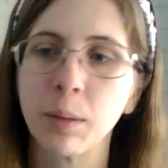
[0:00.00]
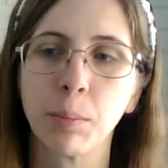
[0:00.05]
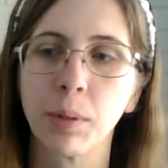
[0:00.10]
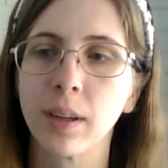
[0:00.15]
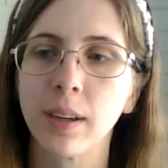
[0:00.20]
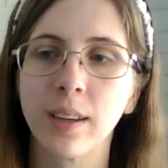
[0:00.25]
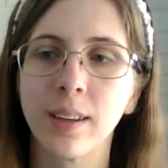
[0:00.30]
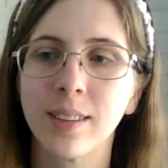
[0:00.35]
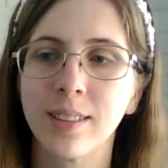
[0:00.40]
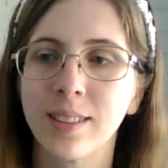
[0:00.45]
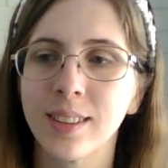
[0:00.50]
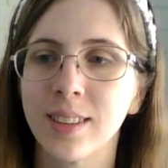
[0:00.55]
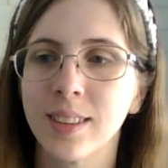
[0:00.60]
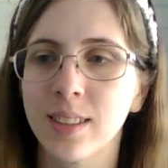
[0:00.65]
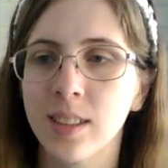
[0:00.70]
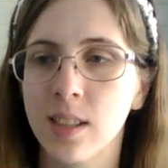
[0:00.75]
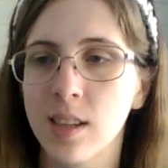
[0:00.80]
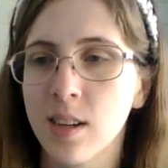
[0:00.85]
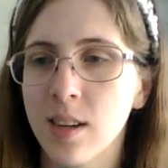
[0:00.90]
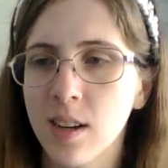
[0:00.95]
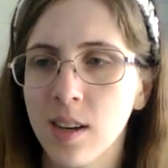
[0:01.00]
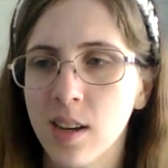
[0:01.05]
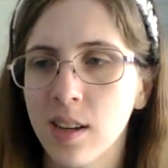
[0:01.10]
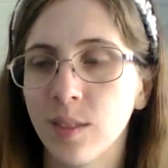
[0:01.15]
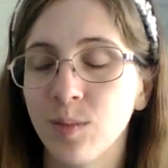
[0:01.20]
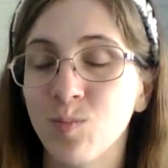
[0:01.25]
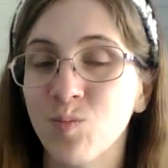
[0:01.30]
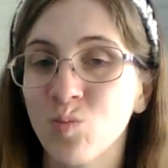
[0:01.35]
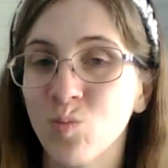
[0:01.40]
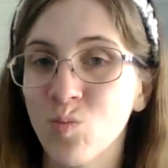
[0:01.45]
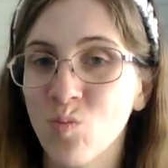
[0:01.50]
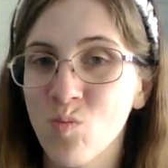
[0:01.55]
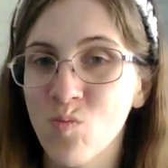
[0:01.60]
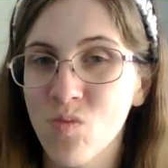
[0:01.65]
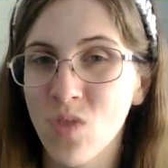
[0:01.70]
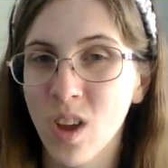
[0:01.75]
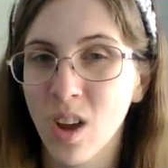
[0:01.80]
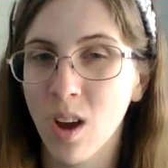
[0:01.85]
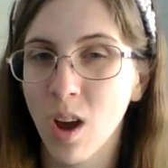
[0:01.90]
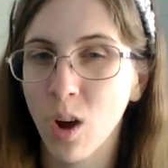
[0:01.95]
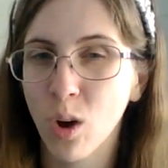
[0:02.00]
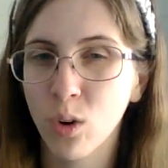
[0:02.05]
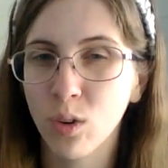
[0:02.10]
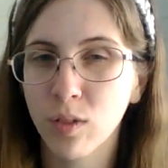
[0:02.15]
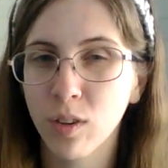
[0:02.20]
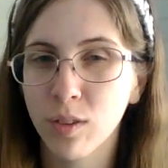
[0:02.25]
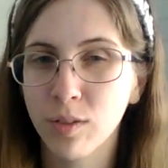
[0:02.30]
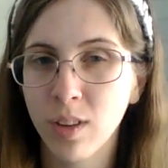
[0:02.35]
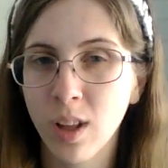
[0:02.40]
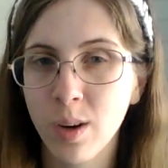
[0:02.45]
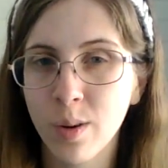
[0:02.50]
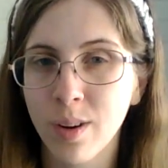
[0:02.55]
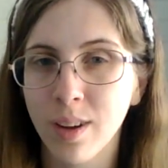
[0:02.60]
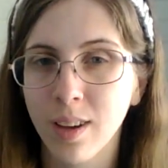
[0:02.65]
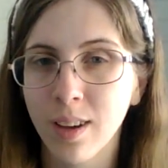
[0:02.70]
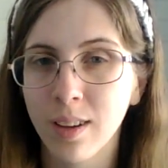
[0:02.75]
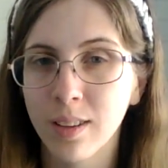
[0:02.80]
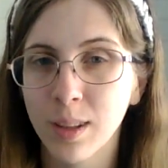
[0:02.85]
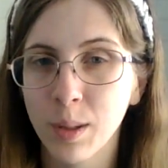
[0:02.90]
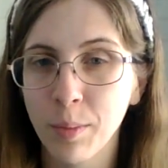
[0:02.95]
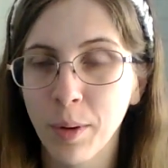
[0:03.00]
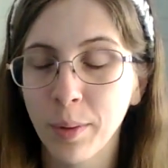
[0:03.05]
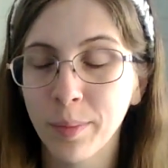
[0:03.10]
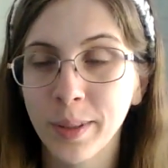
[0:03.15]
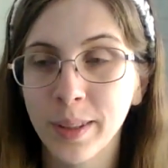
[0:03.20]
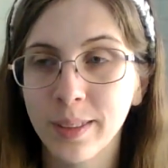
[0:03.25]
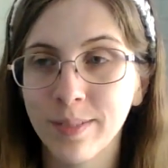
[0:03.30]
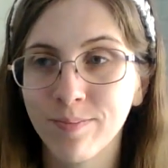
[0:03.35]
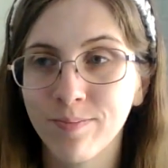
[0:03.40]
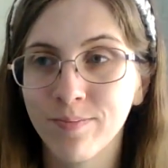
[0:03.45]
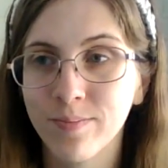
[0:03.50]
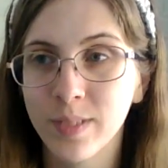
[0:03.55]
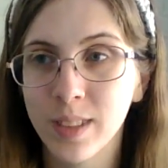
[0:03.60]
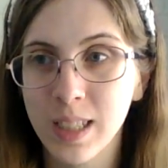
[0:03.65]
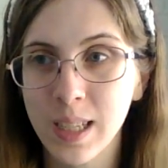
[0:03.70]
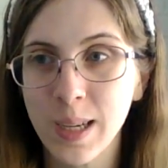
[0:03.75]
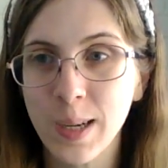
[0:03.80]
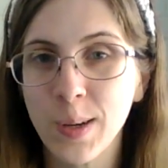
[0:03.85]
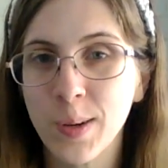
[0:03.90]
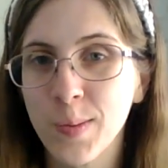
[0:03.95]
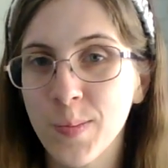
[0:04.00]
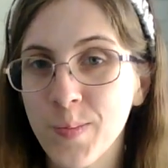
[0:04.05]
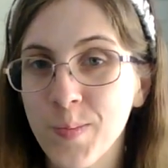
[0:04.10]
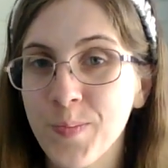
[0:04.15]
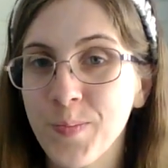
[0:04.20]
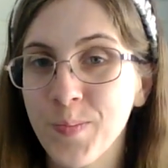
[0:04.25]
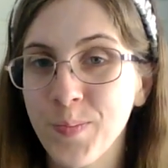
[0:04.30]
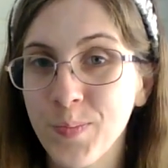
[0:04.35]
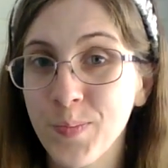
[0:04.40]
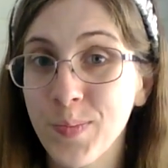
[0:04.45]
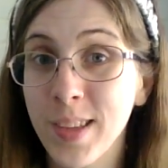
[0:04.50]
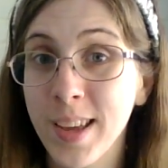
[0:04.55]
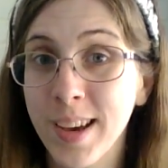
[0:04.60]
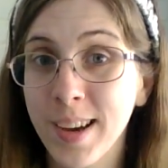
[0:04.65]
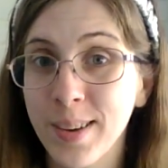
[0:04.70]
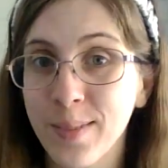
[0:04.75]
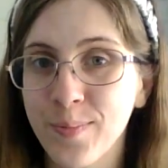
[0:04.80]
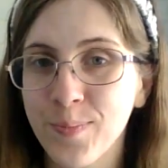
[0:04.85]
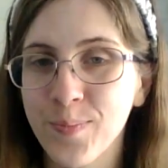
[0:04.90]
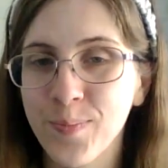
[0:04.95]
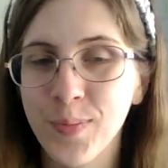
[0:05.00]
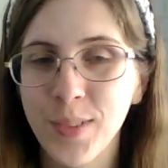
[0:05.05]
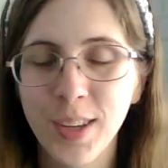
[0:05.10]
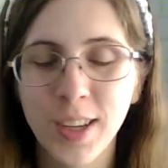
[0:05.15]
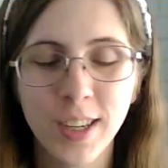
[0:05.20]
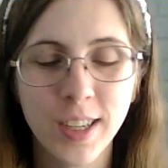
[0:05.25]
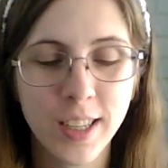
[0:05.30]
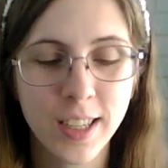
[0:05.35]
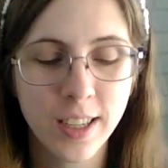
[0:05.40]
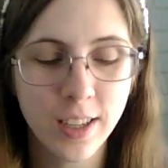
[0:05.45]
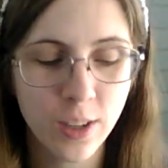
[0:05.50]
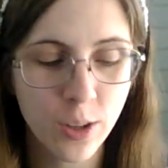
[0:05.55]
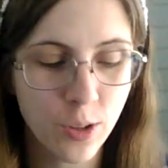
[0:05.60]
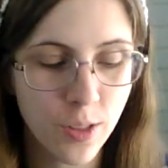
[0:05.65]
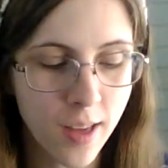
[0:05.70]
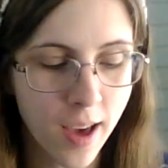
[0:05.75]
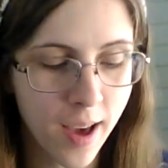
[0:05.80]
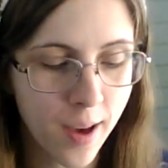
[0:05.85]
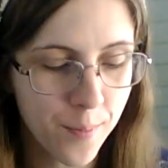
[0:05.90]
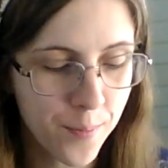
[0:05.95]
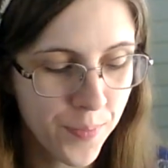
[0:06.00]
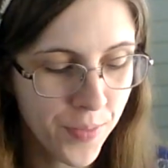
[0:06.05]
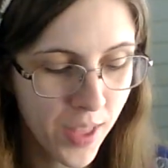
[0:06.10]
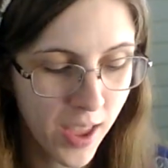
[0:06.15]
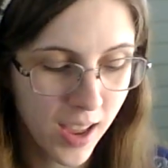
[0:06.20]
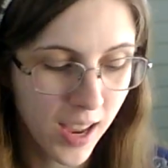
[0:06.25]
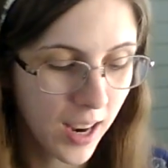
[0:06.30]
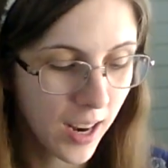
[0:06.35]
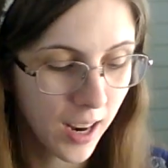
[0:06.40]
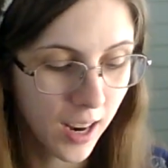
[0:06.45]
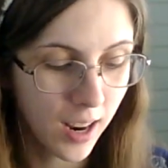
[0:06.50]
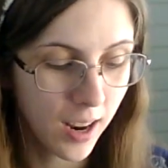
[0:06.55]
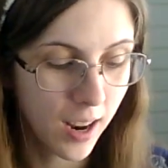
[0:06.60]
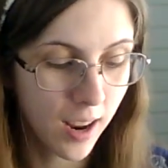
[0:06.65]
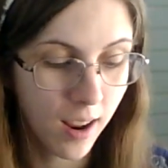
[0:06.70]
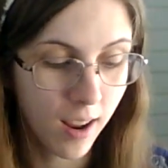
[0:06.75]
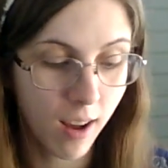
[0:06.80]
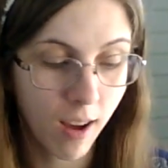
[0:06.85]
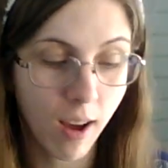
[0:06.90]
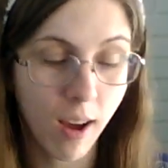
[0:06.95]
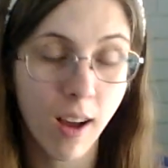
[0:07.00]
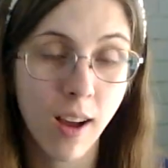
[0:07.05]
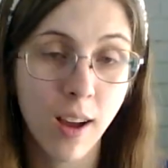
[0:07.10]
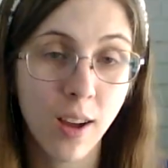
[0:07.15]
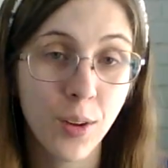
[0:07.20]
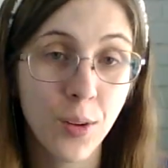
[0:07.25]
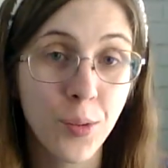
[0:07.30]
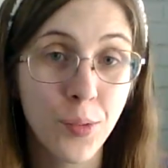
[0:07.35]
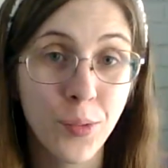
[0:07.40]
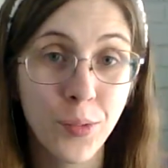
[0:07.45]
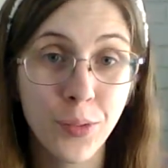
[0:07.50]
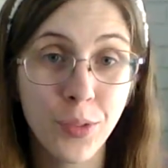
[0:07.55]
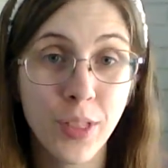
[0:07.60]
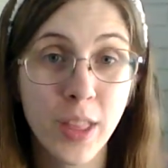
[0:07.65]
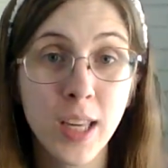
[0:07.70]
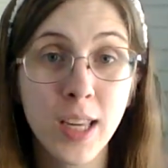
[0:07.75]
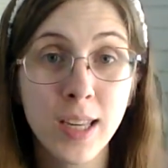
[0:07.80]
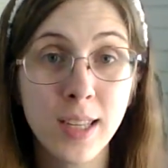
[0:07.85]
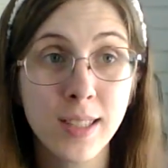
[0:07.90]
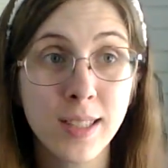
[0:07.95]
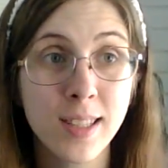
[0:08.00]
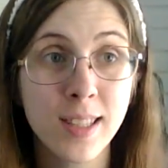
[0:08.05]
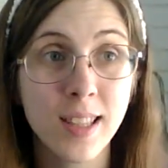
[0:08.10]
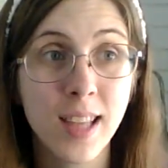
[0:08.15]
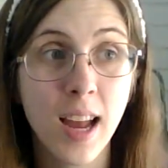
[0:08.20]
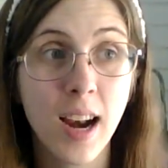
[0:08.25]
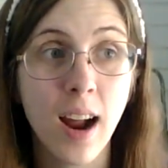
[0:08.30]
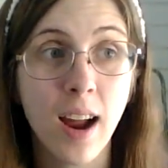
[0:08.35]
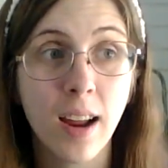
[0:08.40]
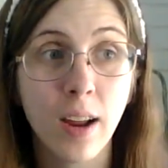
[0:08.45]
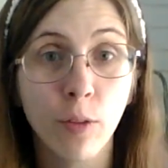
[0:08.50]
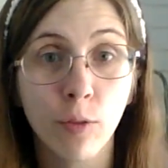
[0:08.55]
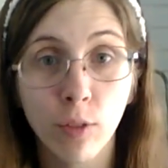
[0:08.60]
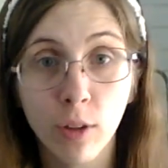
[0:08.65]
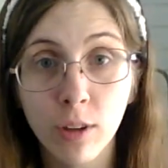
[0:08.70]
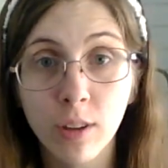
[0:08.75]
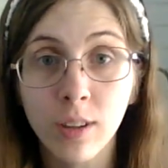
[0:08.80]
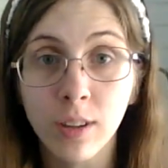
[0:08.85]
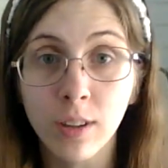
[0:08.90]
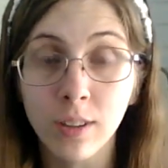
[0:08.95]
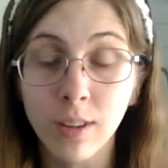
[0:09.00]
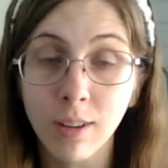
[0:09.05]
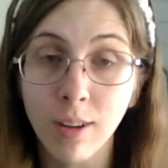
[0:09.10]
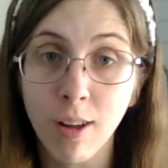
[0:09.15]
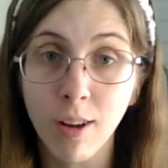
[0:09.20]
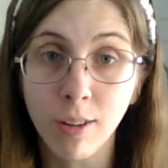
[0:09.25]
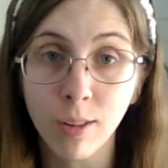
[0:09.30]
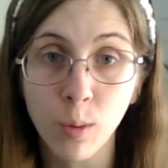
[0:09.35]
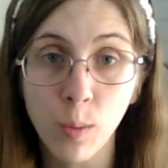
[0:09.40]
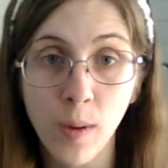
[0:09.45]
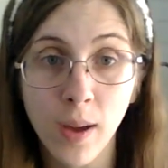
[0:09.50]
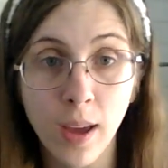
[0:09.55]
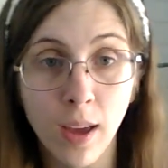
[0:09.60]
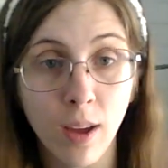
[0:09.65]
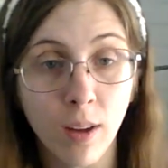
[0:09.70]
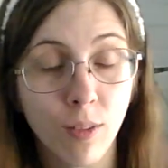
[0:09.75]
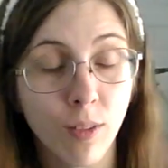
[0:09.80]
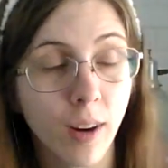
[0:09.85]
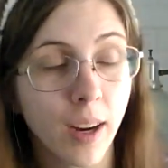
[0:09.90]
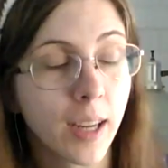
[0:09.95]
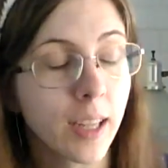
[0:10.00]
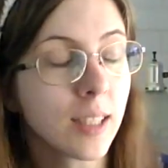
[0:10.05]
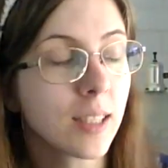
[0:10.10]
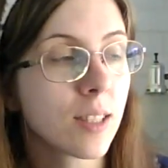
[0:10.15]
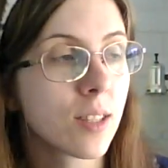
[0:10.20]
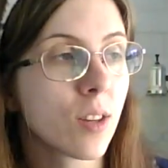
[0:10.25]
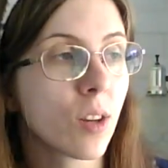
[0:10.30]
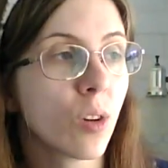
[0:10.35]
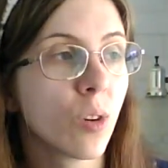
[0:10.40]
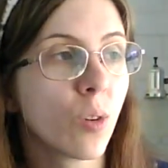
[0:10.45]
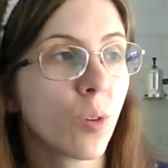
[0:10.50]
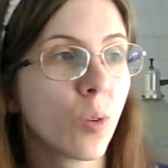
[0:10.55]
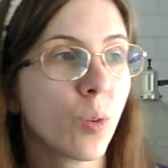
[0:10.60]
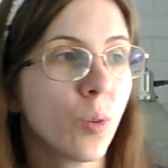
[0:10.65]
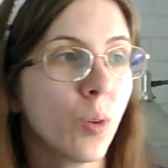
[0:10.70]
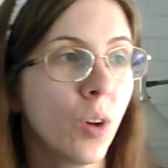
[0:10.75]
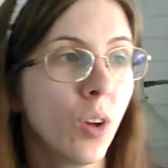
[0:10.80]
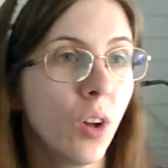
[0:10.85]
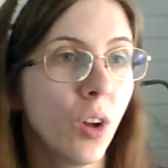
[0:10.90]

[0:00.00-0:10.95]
bucket is overflowing at the moment. So, yeah, I'm gonna need to do that. Uh, things that I have learned along the way, right? So